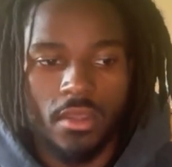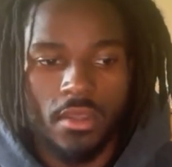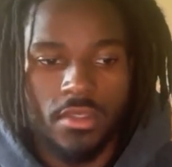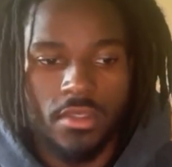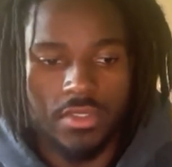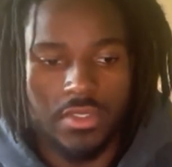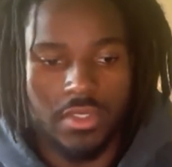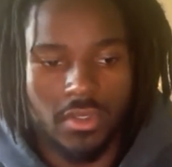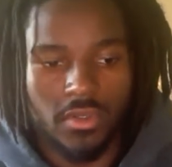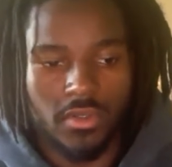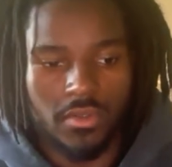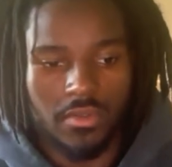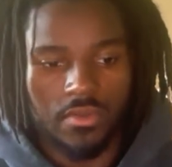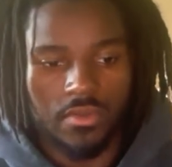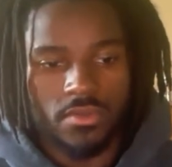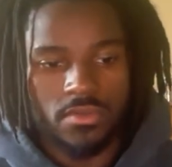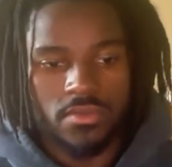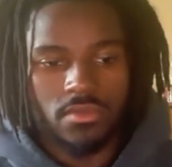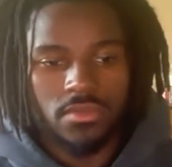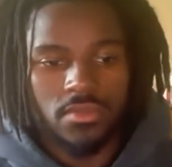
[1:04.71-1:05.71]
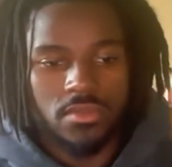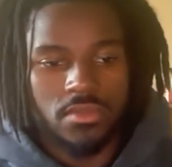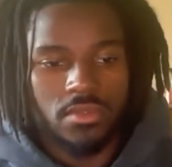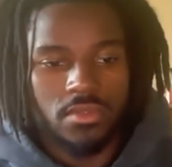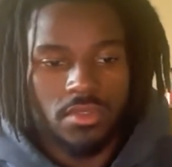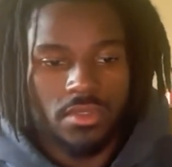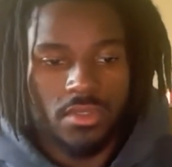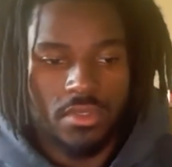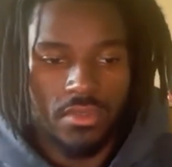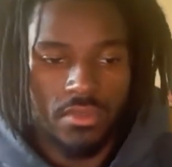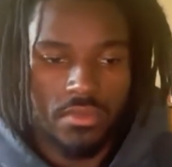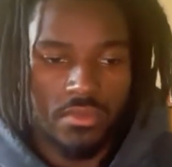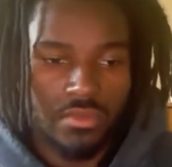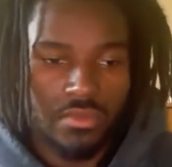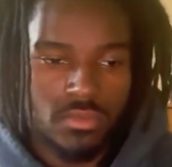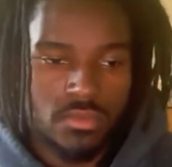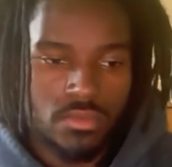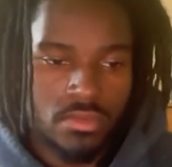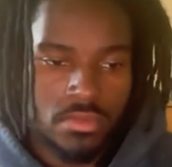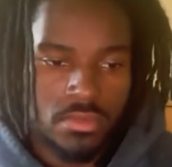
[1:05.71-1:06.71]
So, you know,
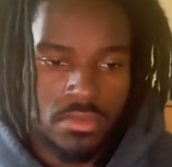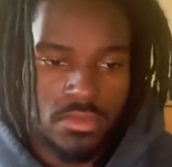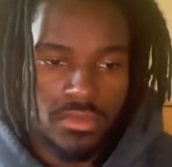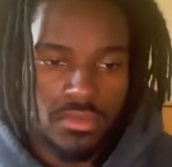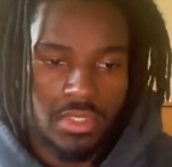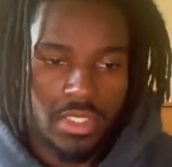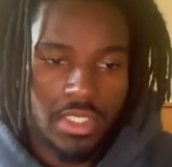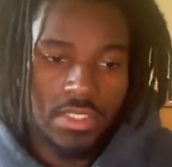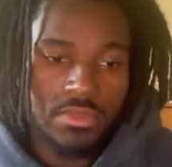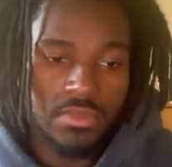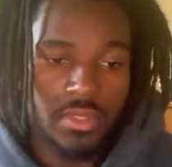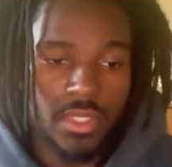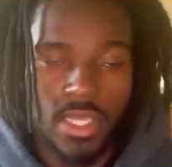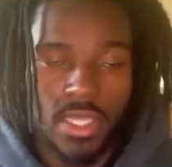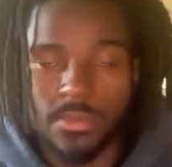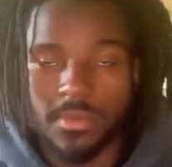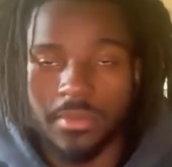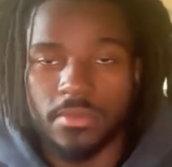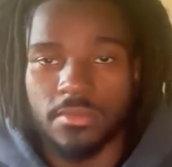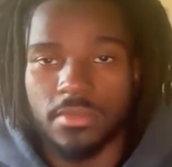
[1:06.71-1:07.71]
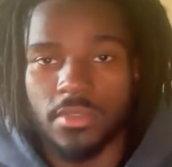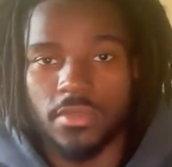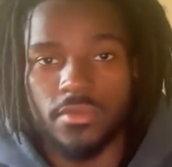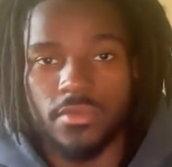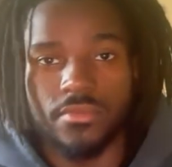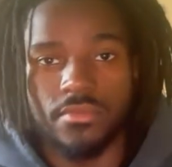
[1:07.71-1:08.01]
that's what happened, bro.